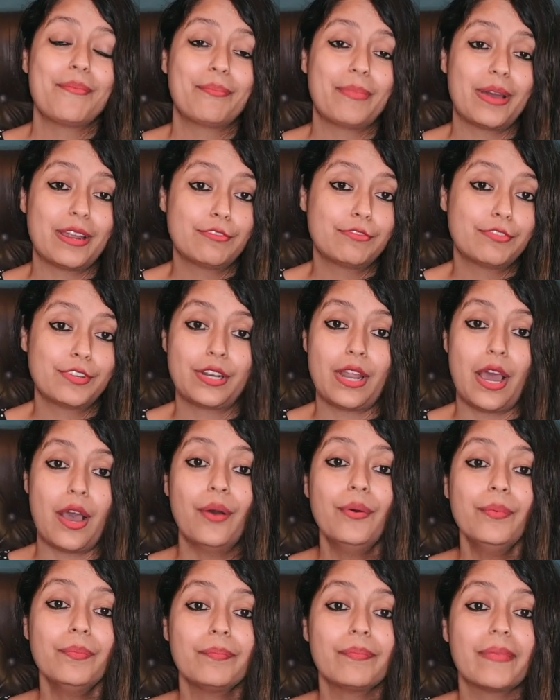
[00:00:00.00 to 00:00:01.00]
But for
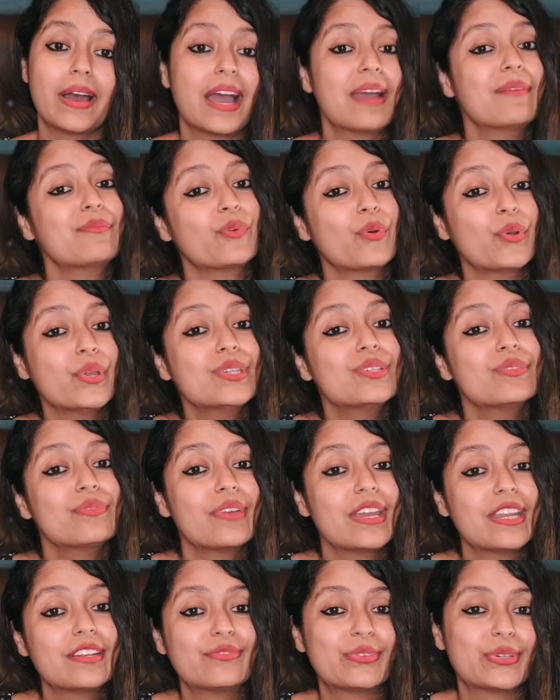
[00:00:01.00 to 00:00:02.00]
now, I'm going to
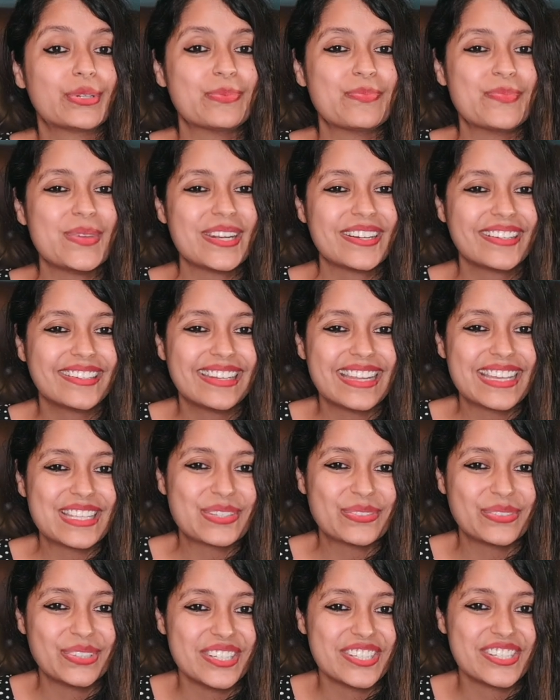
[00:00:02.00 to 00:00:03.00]
wait for a
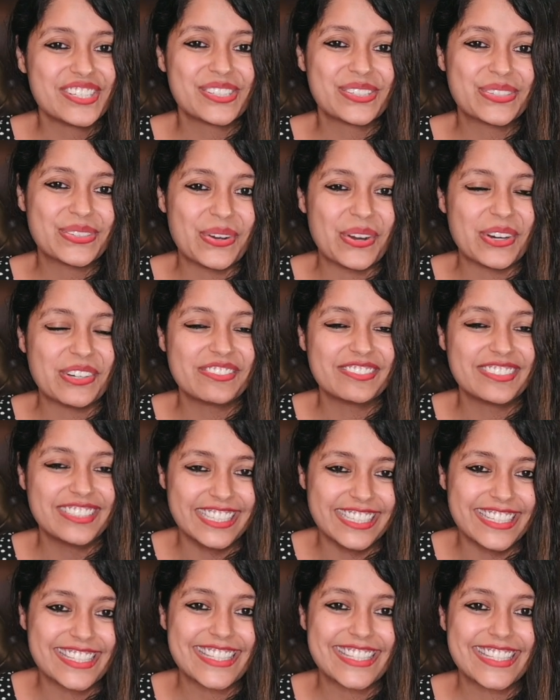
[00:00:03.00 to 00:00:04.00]
mirrorless version of
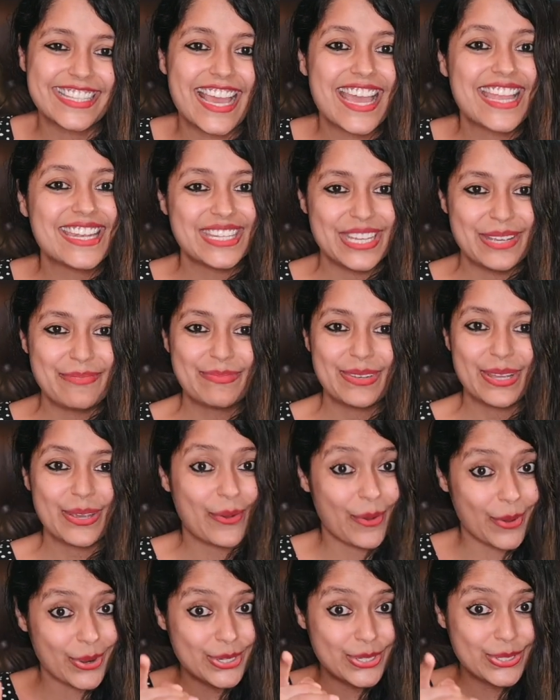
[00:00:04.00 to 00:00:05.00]
this. Team
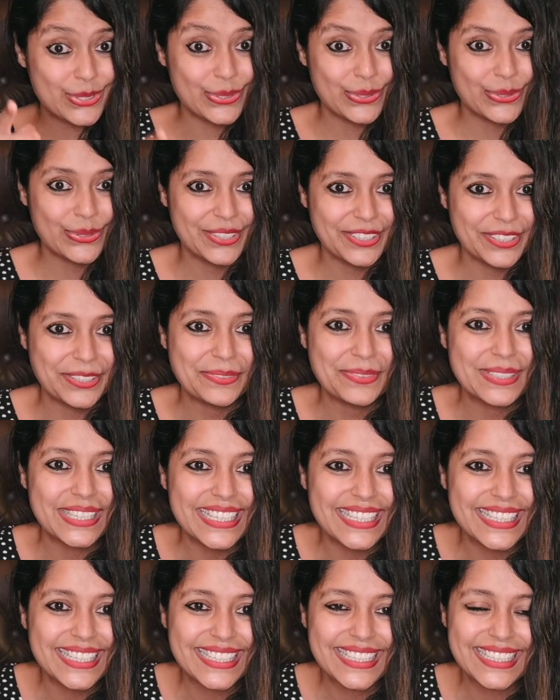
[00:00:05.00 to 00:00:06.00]
Nikon, do you hear
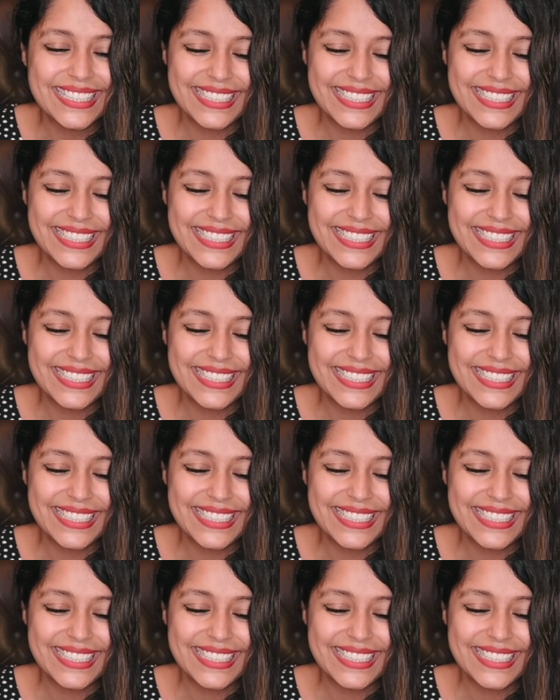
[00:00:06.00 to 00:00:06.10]
me?